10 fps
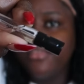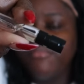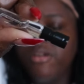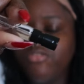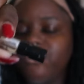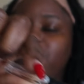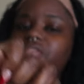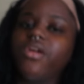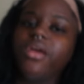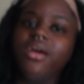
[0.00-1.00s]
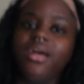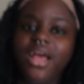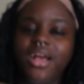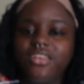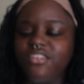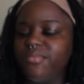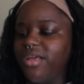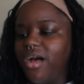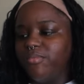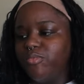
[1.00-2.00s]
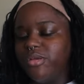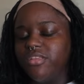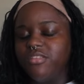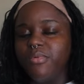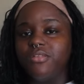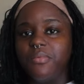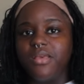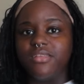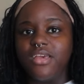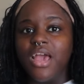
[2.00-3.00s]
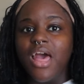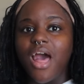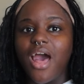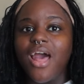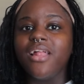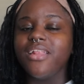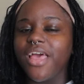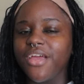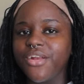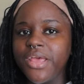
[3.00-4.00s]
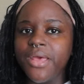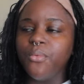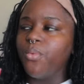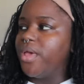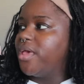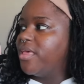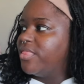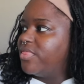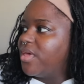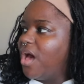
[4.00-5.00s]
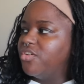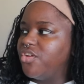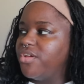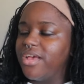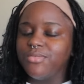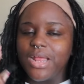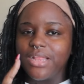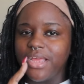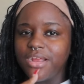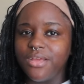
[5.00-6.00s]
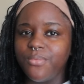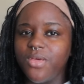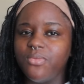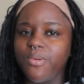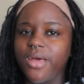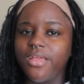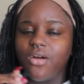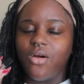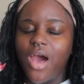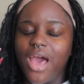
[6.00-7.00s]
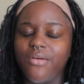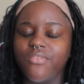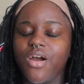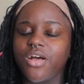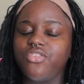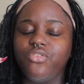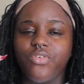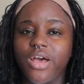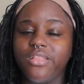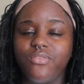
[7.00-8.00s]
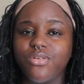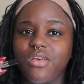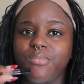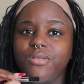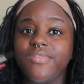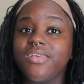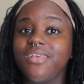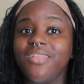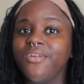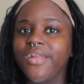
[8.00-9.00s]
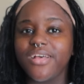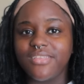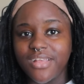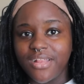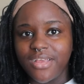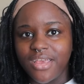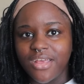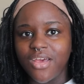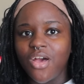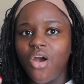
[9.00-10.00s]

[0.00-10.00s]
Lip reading: smells so freaking good. I got so many compliments. It smells amazing. I layered it with, I'll show you guys what I layered it with, but y'all, I have got to find the full sample of this, and they're not selling it